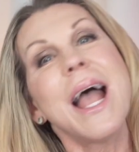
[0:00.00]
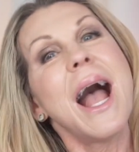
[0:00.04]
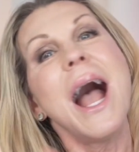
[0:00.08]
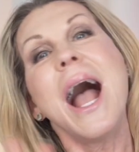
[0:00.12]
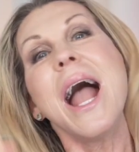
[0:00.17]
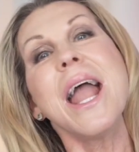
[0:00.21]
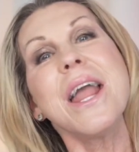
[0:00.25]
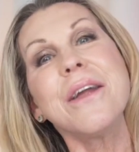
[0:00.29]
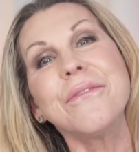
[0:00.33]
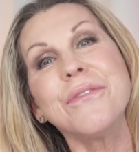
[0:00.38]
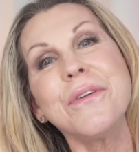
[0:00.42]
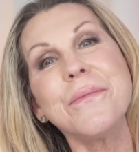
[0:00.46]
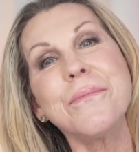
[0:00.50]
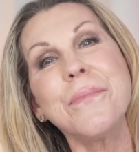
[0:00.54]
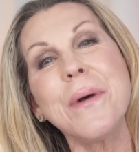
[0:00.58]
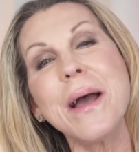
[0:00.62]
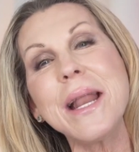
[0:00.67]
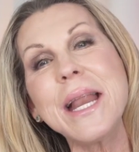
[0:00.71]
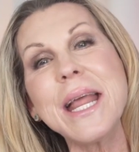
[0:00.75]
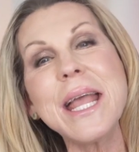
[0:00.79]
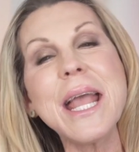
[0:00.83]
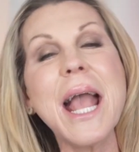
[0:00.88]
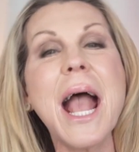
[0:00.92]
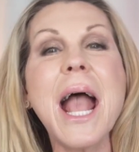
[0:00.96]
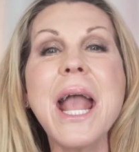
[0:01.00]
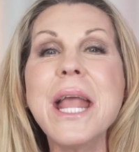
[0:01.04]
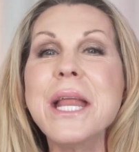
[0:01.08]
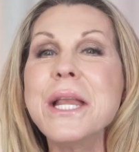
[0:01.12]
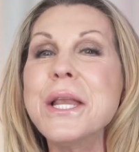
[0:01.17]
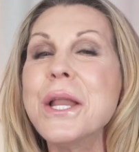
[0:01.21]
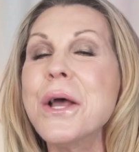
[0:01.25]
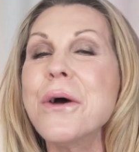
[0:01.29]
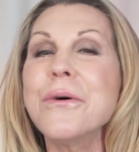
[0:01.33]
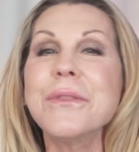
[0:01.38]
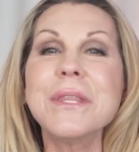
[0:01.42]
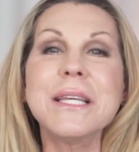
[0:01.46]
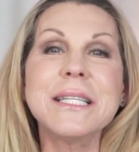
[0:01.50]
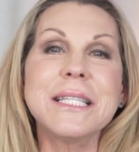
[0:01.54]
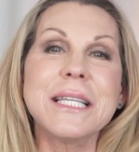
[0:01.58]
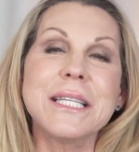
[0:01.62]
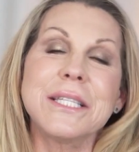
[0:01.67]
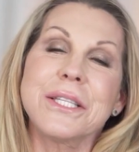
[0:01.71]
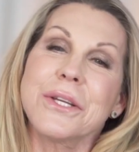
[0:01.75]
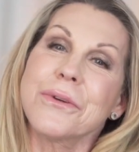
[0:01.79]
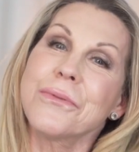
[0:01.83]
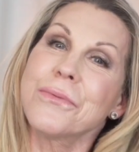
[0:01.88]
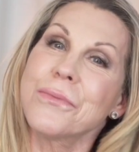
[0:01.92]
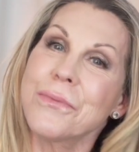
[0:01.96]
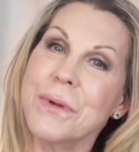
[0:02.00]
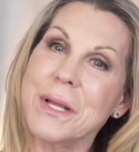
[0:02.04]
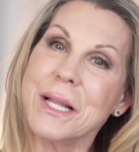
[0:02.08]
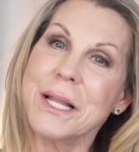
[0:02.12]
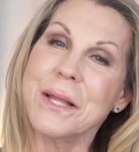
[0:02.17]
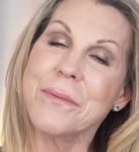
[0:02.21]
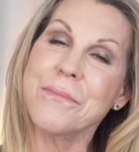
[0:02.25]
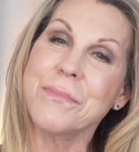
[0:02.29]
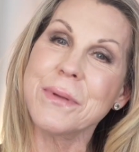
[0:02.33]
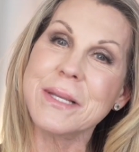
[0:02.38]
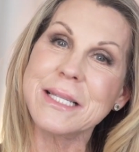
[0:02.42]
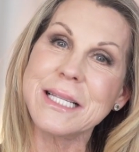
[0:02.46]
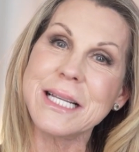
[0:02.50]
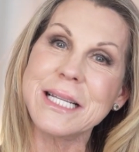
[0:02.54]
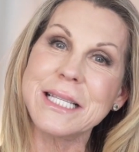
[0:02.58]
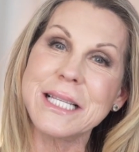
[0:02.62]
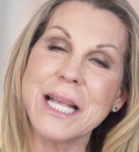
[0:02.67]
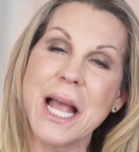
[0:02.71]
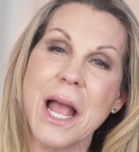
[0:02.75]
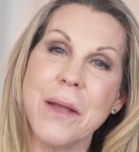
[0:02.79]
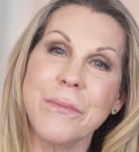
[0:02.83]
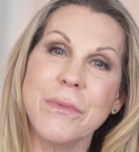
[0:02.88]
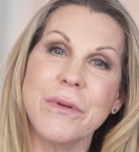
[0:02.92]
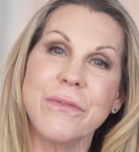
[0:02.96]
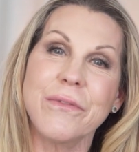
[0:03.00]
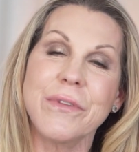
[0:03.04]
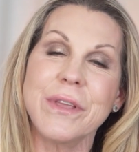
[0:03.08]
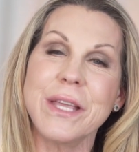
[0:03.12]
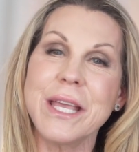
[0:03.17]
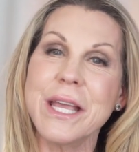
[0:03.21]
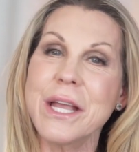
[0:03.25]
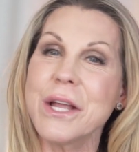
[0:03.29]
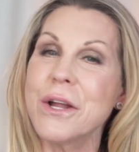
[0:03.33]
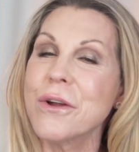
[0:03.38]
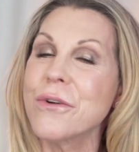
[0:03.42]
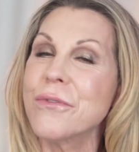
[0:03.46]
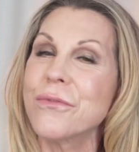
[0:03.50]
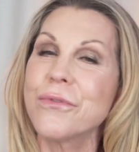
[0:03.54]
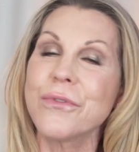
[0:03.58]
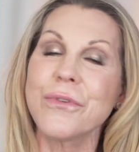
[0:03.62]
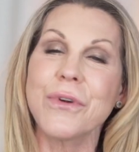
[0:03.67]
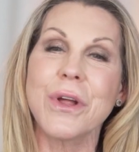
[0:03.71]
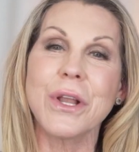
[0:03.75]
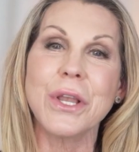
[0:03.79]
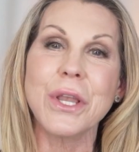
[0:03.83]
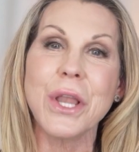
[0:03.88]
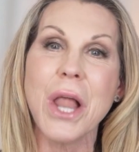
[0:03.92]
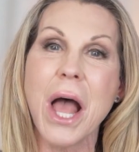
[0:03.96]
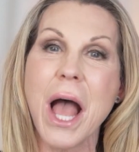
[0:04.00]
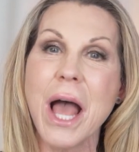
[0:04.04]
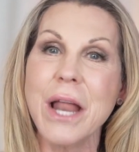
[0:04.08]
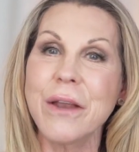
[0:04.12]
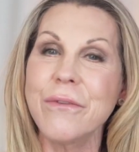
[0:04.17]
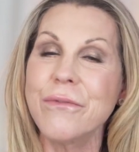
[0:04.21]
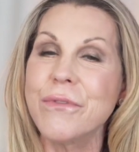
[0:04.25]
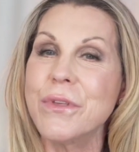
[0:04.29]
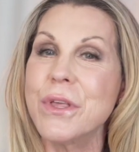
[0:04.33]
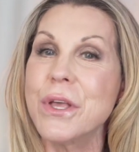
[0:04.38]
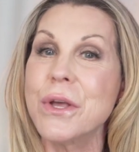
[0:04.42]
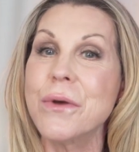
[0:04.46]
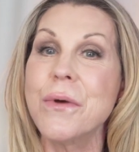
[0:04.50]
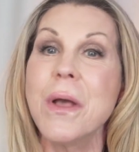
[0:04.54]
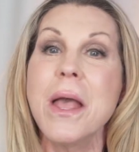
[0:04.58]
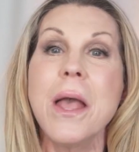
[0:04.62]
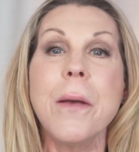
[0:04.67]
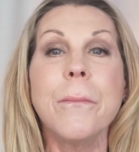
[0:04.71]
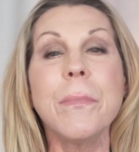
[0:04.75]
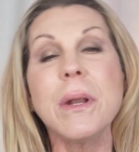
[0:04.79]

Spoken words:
Hi everybody, I know this is a really busy time of year for a lot of you,